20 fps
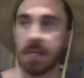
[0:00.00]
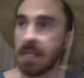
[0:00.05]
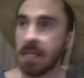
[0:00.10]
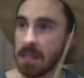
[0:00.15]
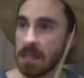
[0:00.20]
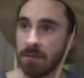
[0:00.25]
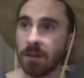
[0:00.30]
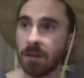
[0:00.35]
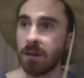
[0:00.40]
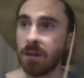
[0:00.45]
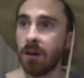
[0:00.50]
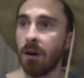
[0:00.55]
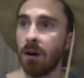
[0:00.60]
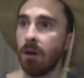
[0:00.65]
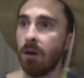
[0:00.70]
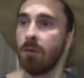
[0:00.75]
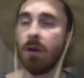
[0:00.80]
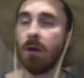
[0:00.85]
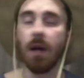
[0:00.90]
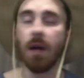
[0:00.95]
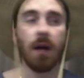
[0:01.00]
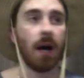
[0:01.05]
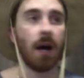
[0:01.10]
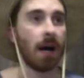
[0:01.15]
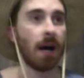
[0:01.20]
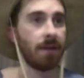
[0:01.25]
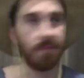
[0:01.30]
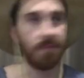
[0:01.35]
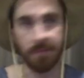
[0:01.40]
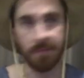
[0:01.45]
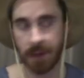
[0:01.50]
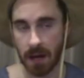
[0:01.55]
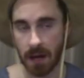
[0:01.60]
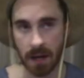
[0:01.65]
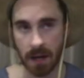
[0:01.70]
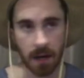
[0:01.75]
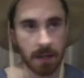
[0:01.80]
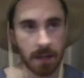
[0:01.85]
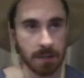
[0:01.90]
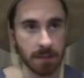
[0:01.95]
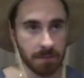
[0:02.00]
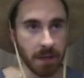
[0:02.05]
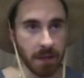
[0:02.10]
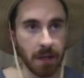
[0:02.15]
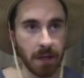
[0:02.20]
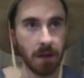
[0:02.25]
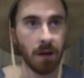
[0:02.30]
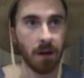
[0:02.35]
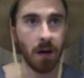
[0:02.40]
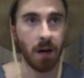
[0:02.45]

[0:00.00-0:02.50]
Even though I fought Iceman